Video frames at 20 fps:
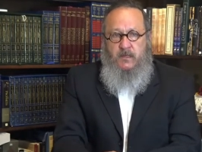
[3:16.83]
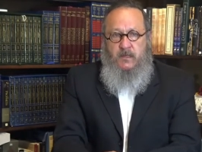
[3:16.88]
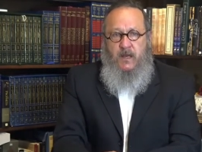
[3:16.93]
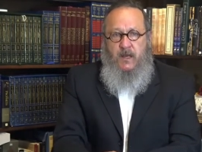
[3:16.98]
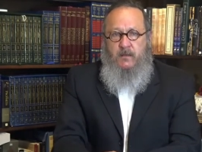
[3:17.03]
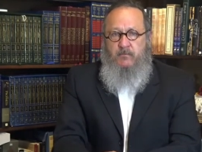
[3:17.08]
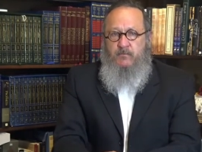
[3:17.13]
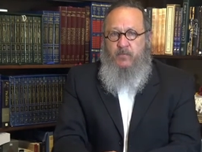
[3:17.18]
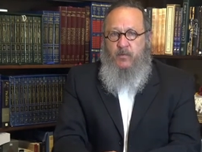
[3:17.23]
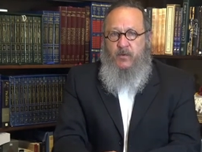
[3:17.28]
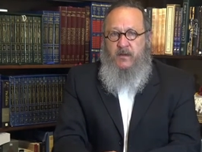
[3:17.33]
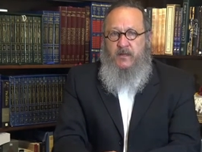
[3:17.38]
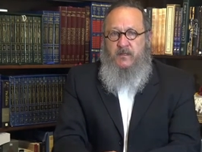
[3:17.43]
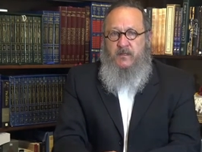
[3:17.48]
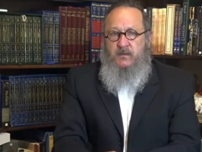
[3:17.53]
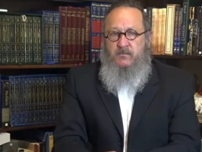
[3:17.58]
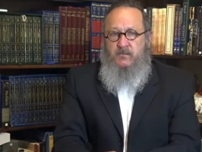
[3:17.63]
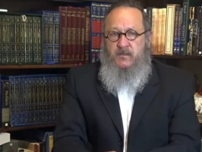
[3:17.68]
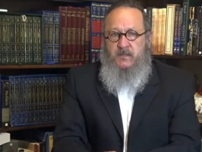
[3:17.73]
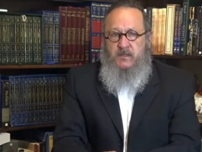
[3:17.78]
and bring
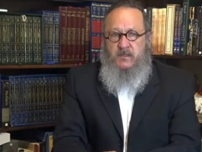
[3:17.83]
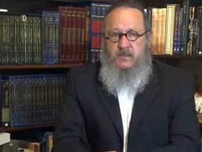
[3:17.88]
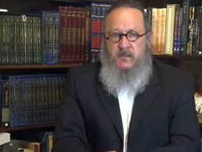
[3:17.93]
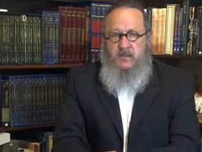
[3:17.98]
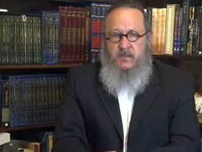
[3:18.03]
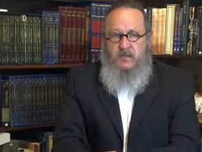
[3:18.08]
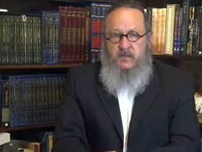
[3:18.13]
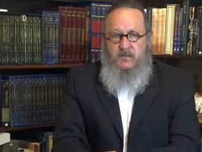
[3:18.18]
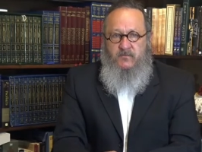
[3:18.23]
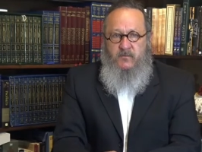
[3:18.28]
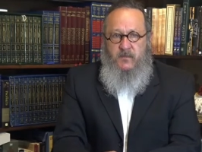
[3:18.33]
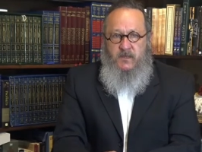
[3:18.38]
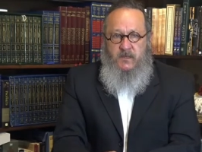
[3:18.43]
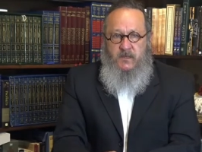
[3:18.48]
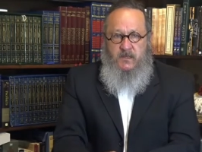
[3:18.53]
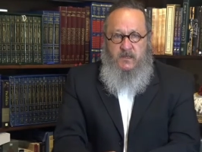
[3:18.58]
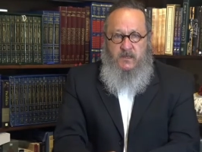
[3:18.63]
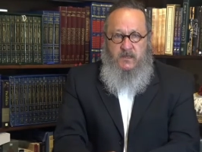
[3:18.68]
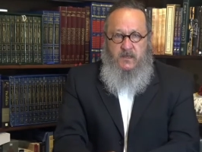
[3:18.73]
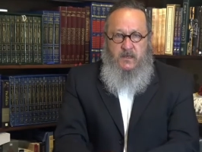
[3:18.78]
them to the tent of
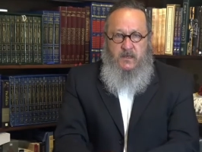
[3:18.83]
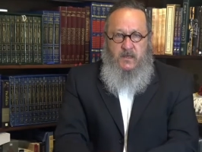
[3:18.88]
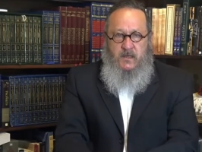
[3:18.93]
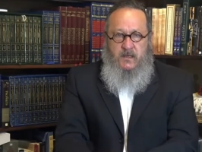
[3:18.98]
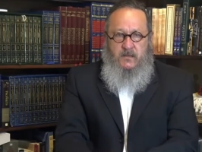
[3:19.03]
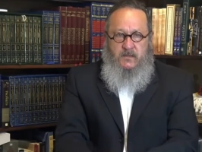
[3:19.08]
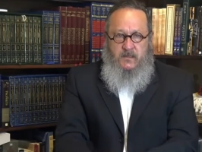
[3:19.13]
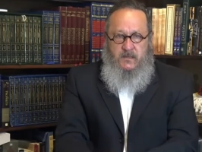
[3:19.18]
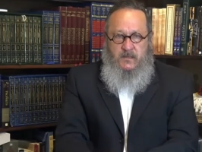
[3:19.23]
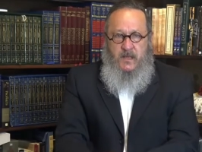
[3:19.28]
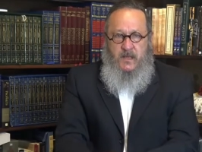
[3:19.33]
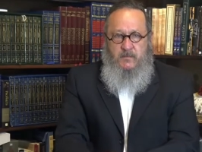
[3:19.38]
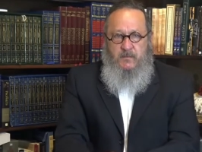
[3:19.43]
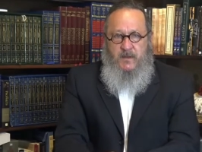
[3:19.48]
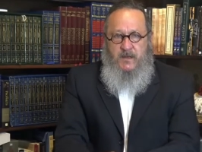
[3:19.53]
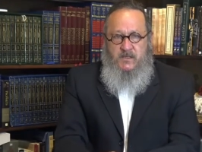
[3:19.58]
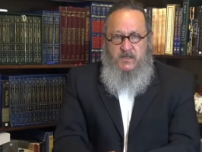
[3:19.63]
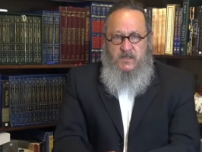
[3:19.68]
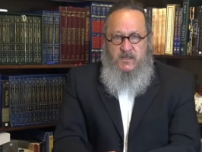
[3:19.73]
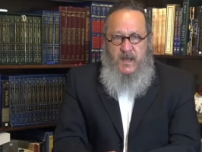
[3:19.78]
meeting, that they
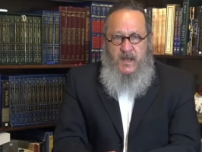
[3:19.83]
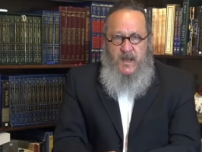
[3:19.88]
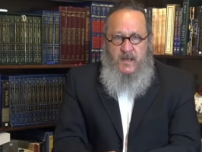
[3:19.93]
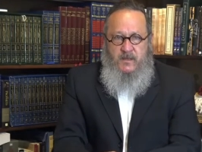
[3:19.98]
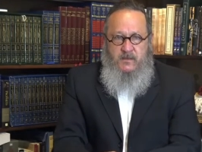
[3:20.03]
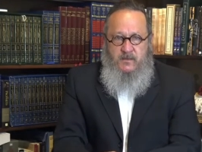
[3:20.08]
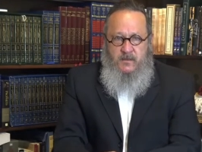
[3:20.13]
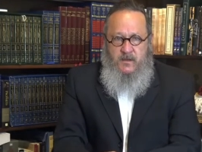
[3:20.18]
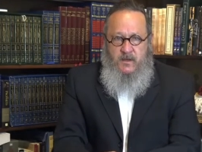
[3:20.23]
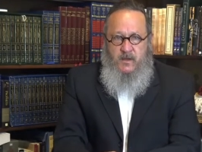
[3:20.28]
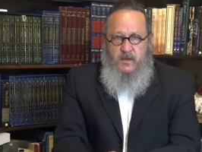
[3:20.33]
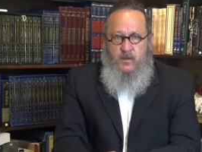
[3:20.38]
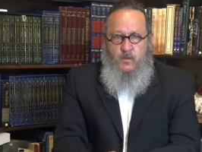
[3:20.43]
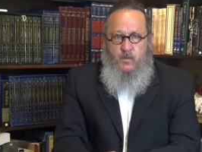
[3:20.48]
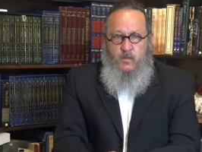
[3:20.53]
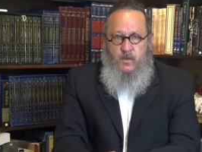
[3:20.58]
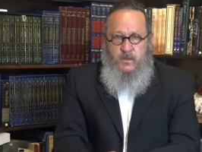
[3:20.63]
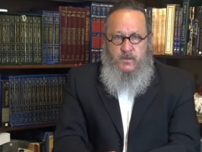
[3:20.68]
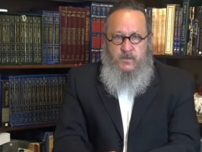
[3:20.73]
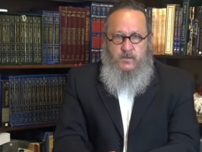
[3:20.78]
may stand there
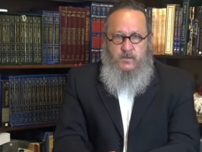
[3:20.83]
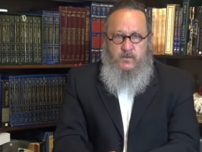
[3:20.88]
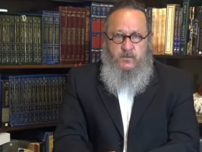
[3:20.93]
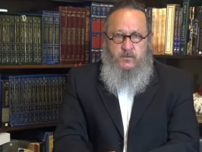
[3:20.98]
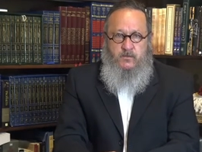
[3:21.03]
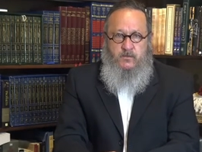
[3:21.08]
with you.